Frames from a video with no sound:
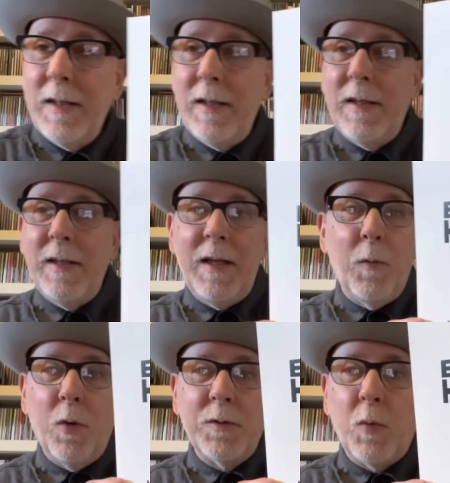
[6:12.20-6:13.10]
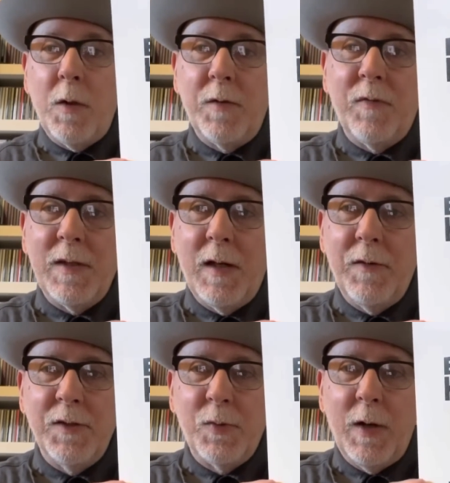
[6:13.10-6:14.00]
it worked wonderfully on
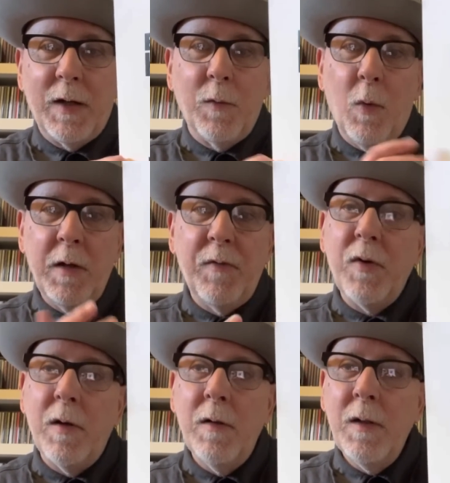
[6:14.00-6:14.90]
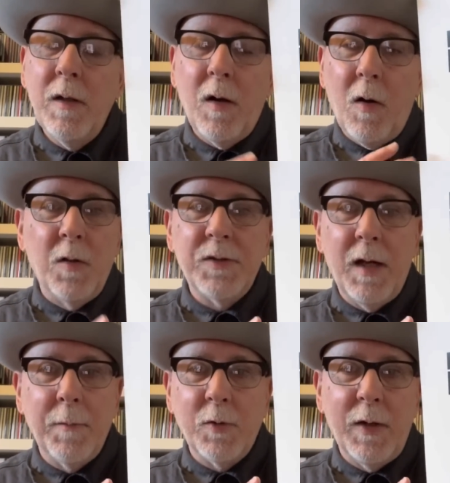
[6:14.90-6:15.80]
this record. One of her
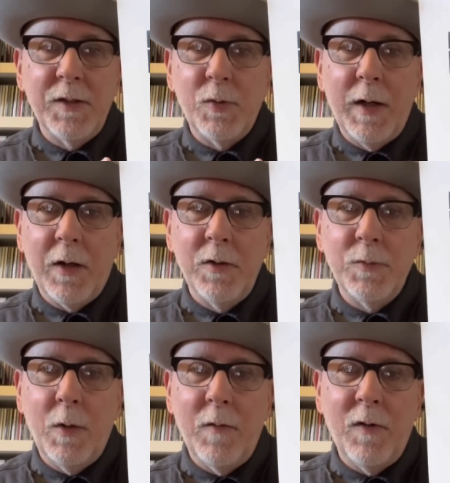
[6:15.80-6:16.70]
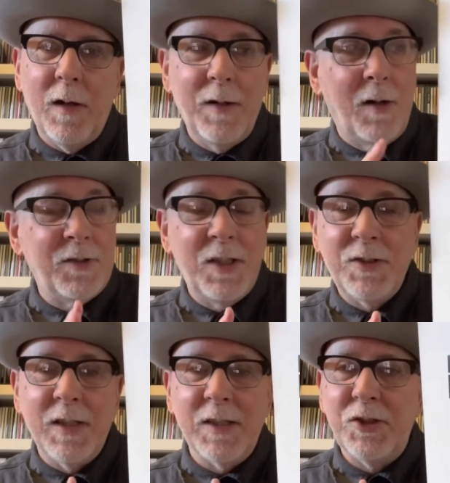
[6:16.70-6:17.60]
all-time greatest records, an
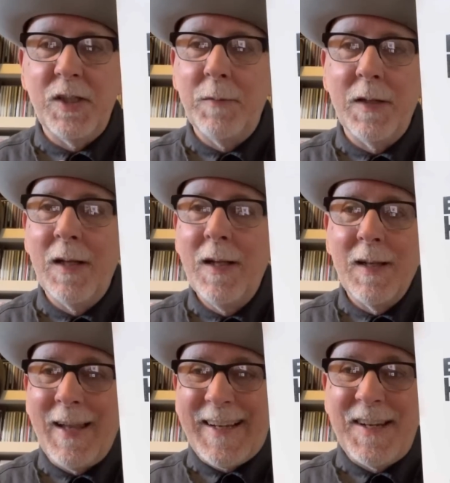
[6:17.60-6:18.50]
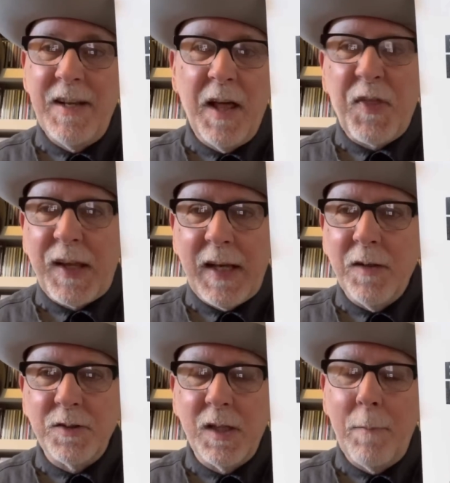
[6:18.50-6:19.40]
artistic achievement like nothing
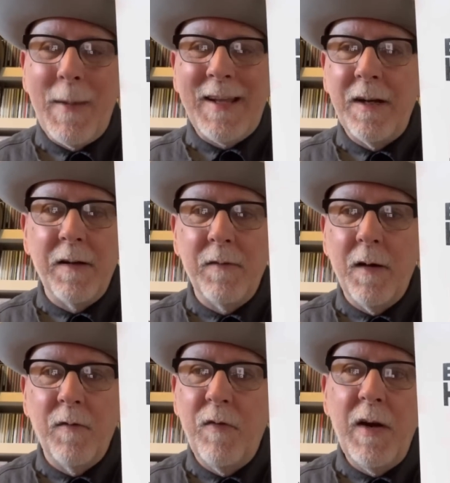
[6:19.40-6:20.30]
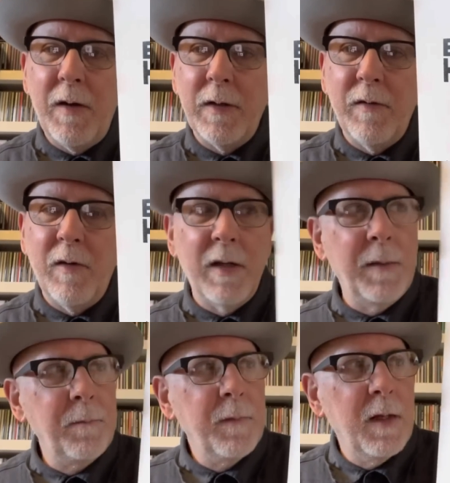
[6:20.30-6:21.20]
else. It made it a very,
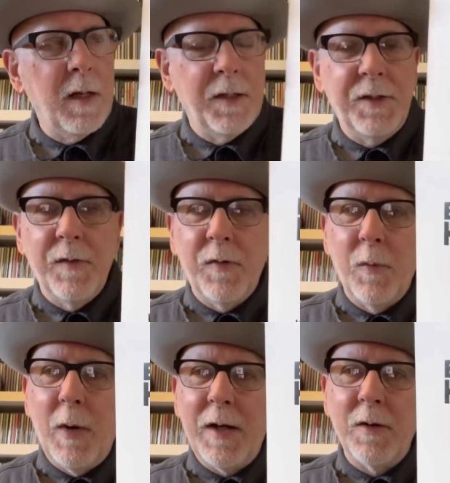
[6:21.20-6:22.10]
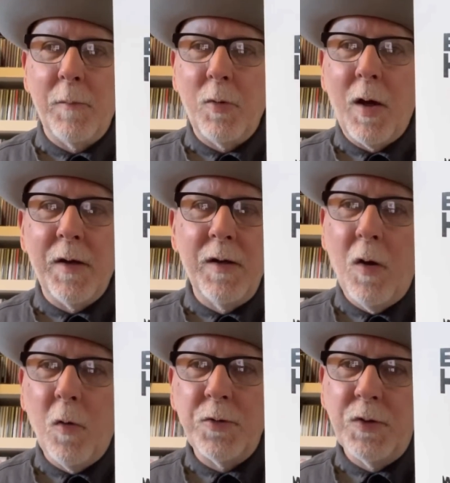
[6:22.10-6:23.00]
very different record and brought a
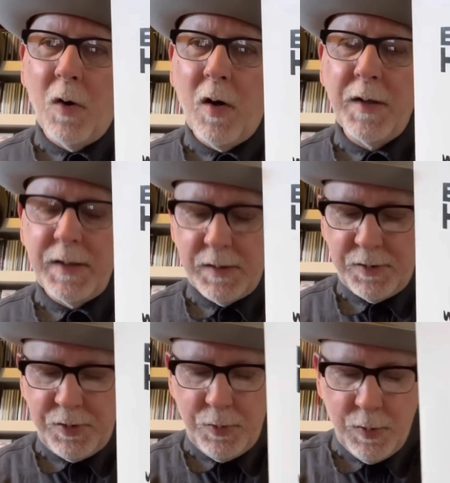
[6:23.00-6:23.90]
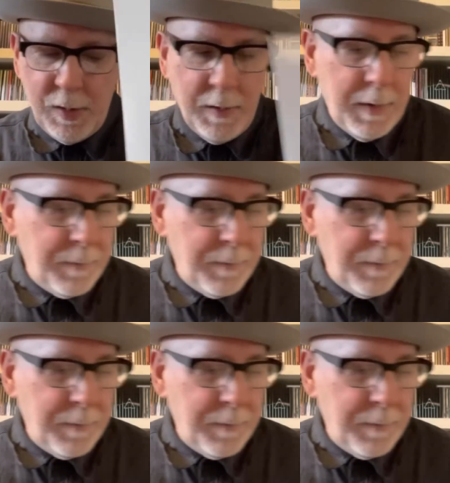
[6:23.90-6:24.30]
whole new audience to her.